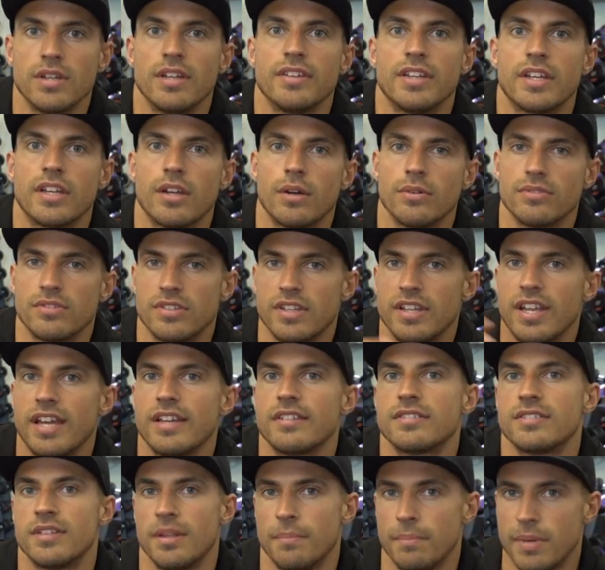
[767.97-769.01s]
then go on to the
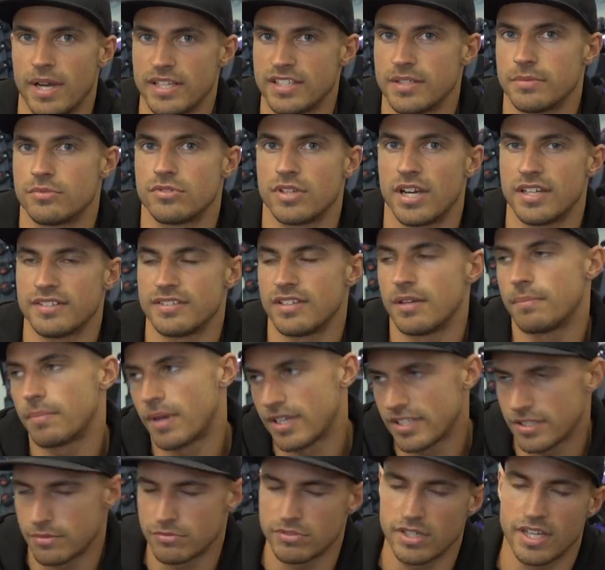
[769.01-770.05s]
next bicep
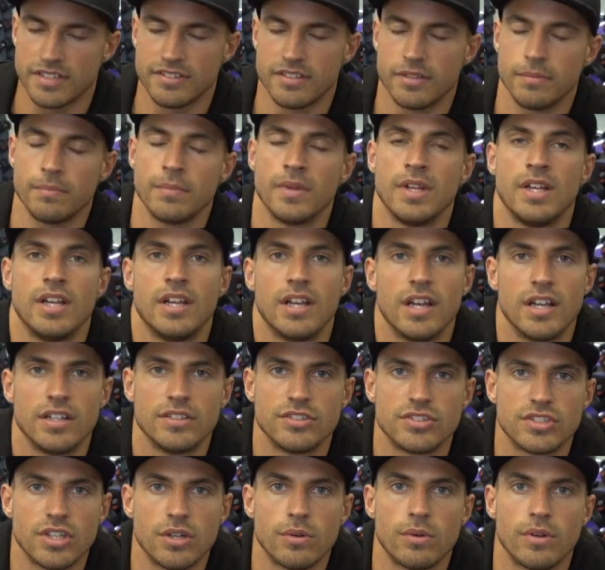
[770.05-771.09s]
tricep, and
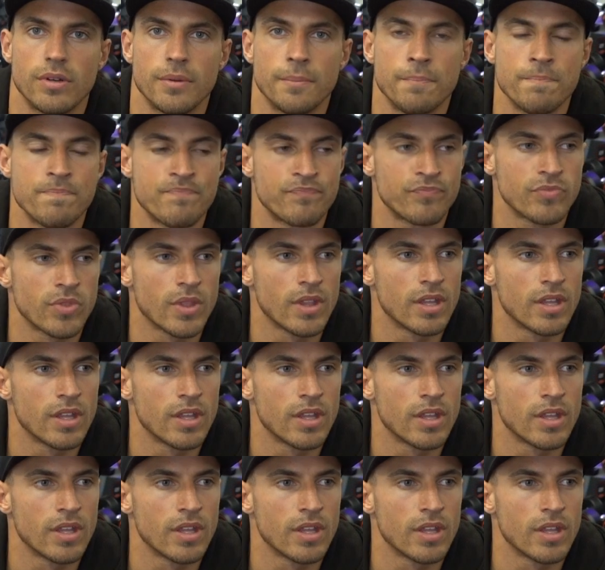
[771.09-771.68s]
so on.